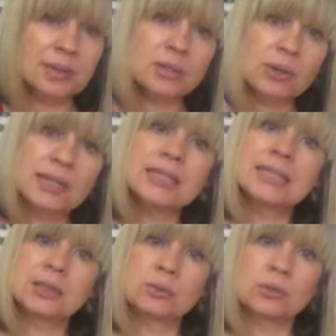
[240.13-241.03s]
but it's quite
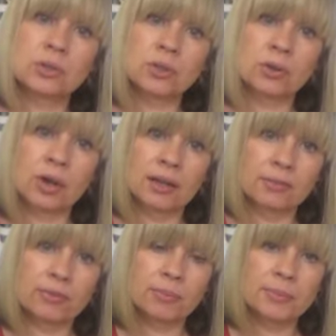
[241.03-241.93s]
easy to order online
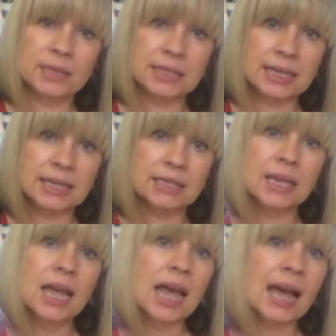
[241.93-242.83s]
from the States,
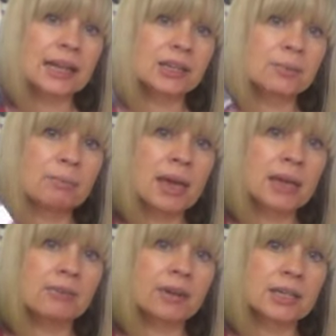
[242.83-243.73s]
and you
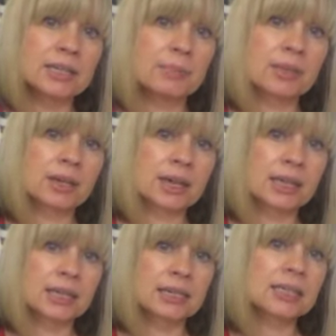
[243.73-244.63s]
may find something like
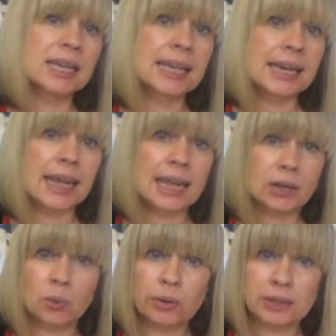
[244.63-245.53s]
this in a
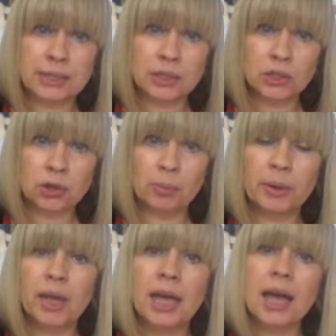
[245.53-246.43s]
quilting shop.
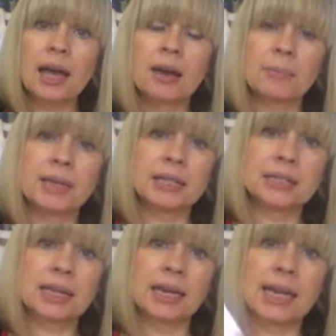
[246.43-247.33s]

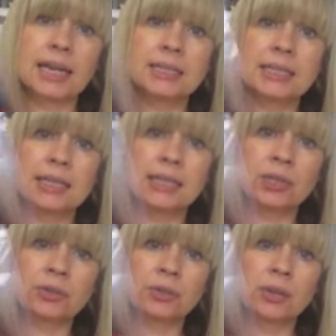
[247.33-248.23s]
It's an
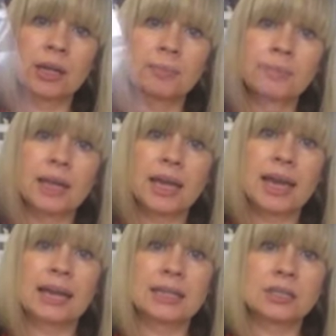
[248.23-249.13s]
18-inch ruler,
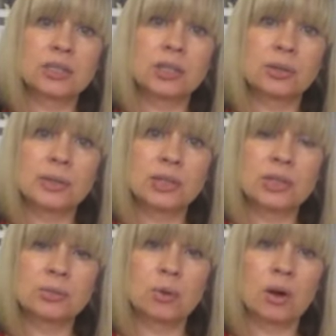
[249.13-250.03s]
and it's 2
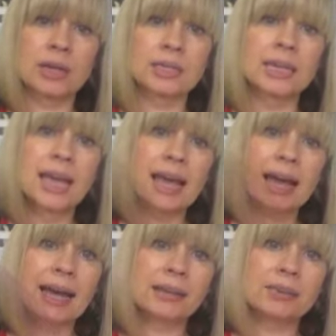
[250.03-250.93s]
inches wide,
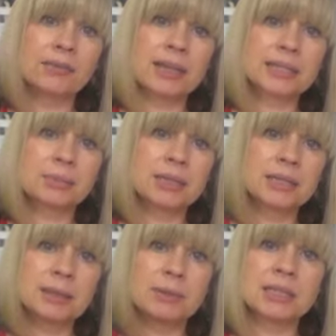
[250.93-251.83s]
and the
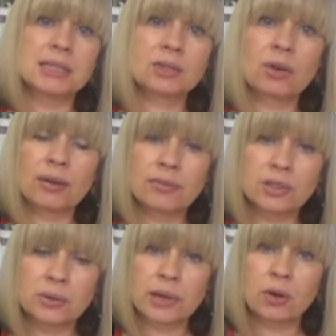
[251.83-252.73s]
flexibility means it's great for
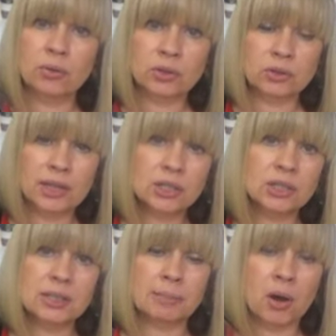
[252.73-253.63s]
doing
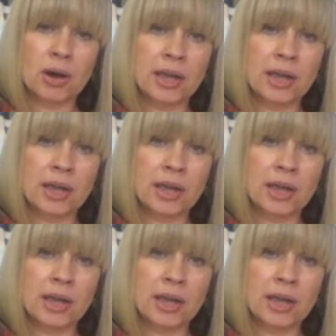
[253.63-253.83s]
alterations and